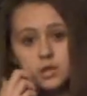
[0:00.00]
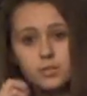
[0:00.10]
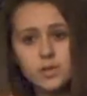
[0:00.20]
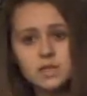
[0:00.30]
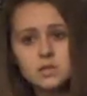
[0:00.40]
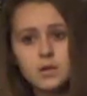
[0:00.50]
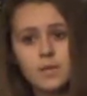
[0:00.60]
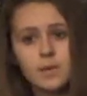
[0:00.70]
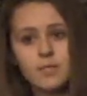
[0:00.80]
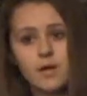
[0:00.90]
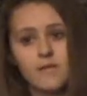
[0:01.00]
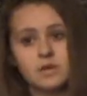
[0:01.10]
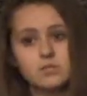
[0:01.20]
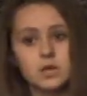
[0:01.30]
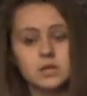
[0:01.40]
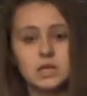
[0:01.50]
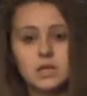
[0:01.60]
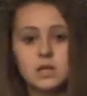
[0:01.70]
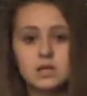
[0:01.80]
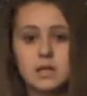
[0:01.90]
The reason why me and my friends were all
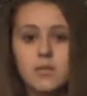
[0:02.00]
sitting on that